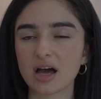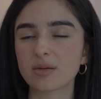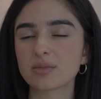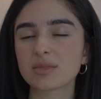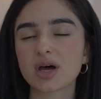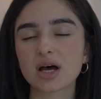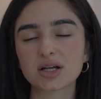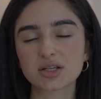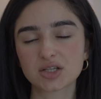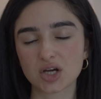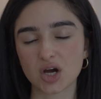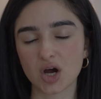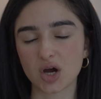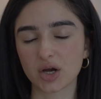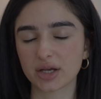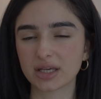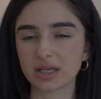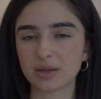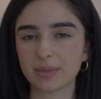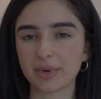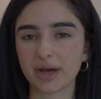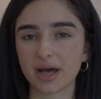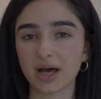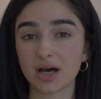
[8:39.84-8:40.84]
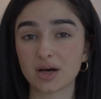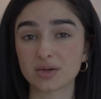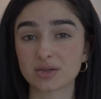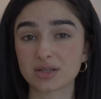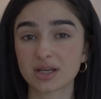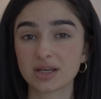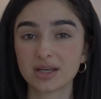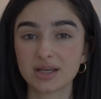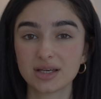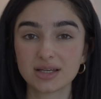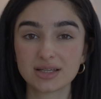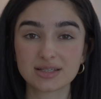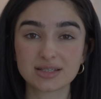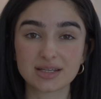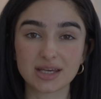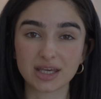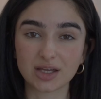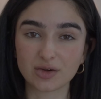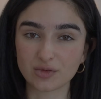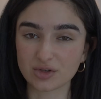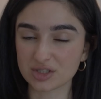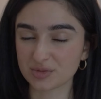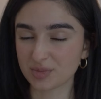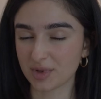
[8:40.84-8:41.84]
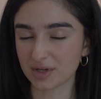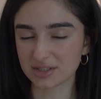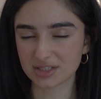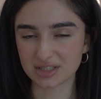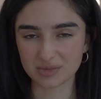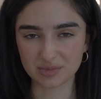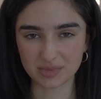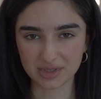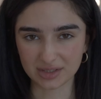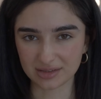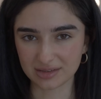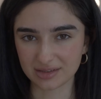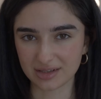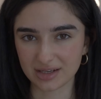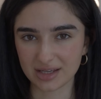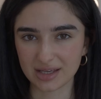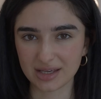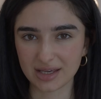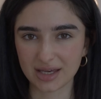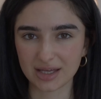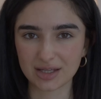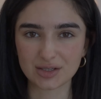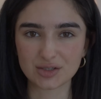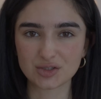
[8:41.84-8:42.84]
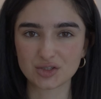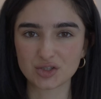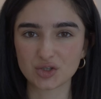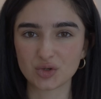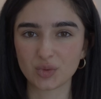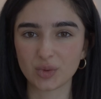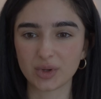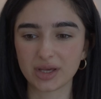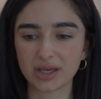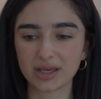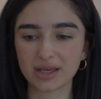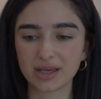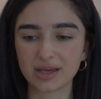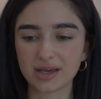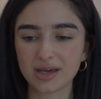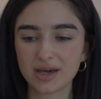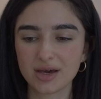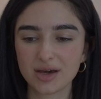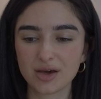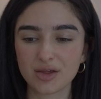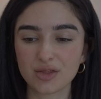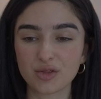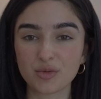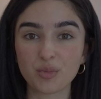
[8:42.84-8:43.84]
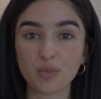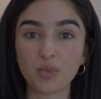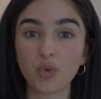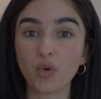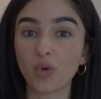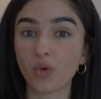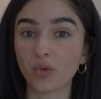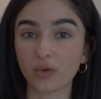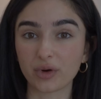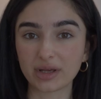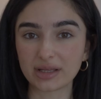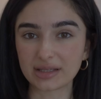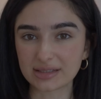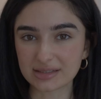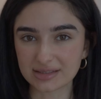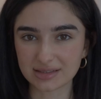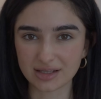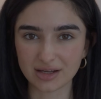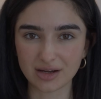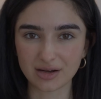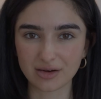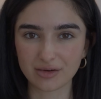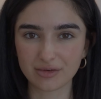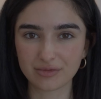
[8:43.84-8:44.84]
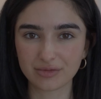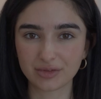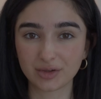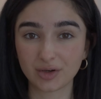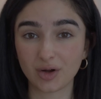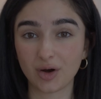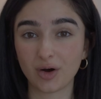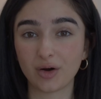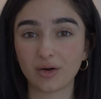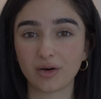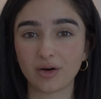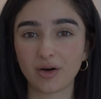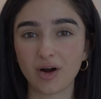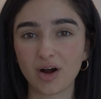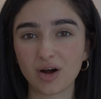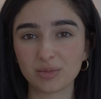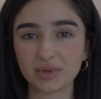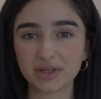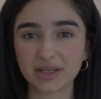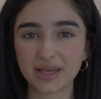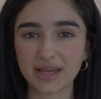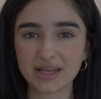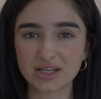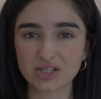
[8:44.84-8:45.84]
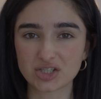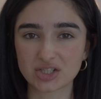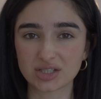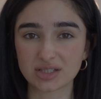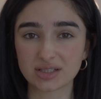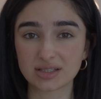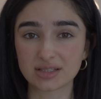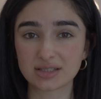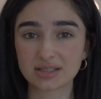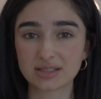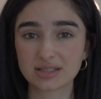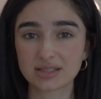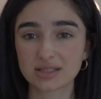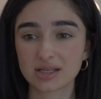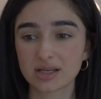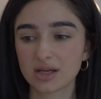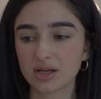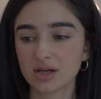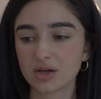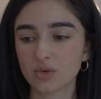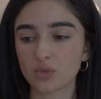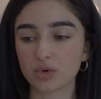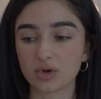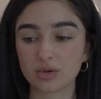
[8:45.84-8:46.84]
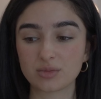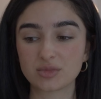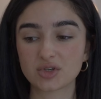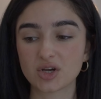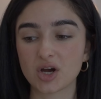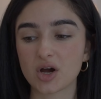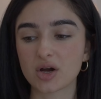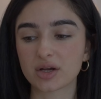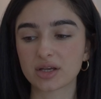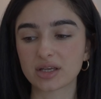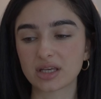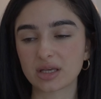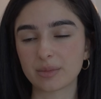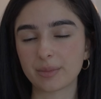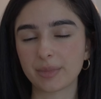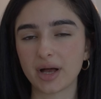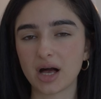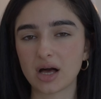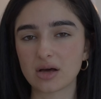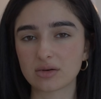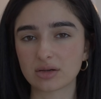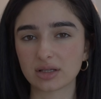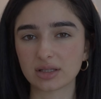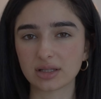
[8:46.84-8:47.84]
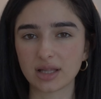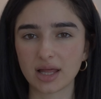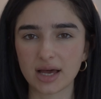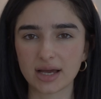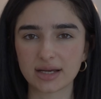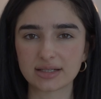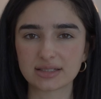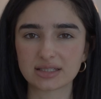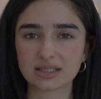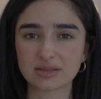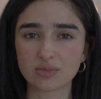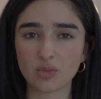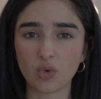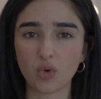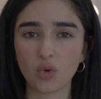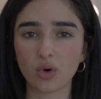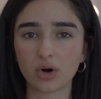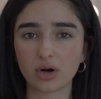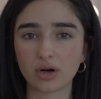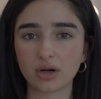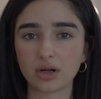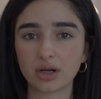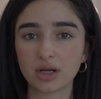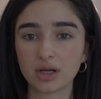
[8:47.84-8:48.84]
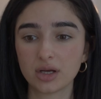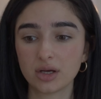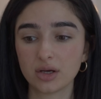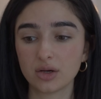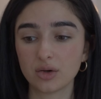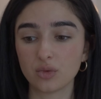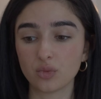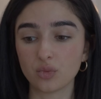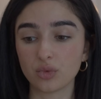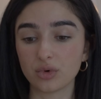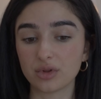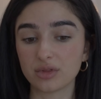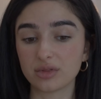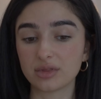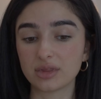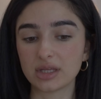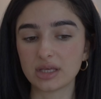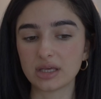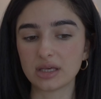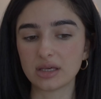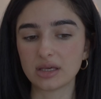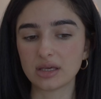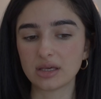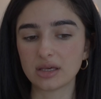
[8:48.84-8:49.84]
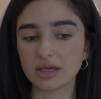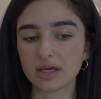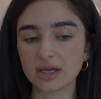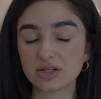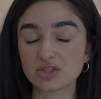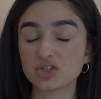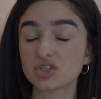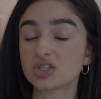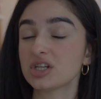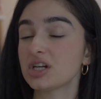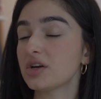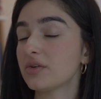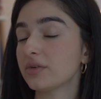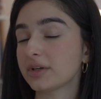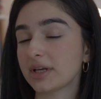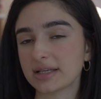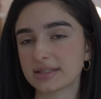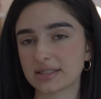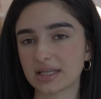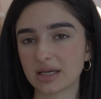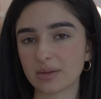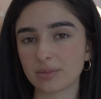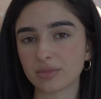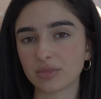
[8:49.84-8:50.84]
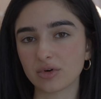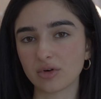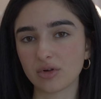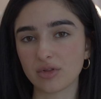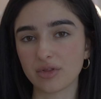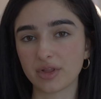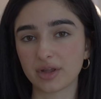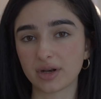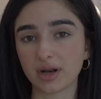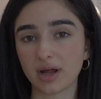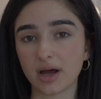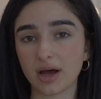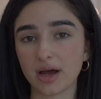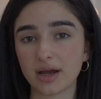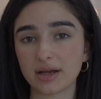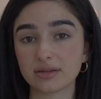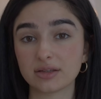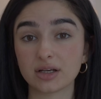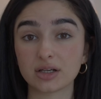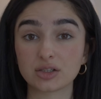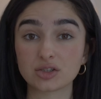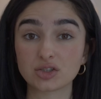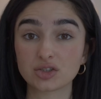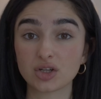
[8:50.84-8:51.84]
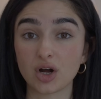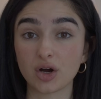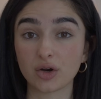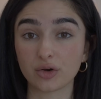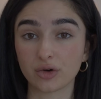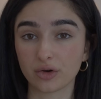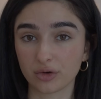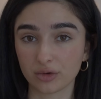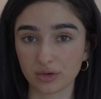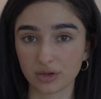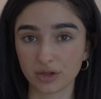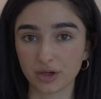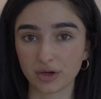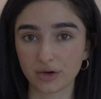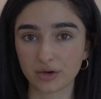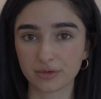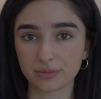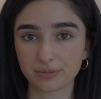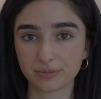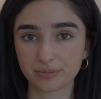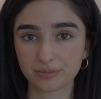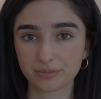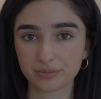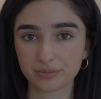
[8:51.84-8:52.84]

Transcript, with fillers: now I'm not talking about taking responsibility and doing the boring stuff that are our obligations. What I'm talking about aligns more with the engineering example that I touched on earlier.